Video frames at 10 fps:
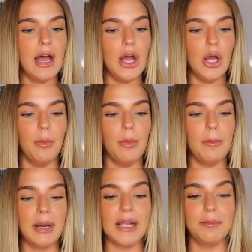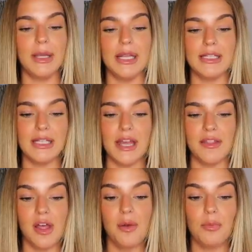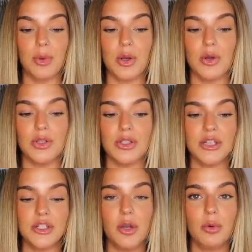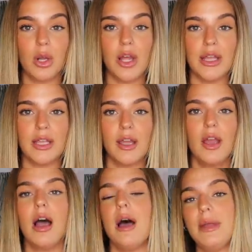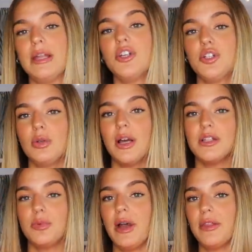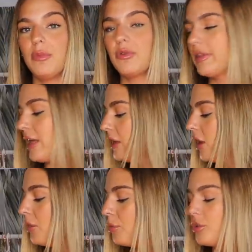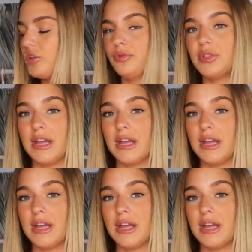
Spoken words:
black and pink together, because I don't like, I mean, I do like to wear them with like that light wash of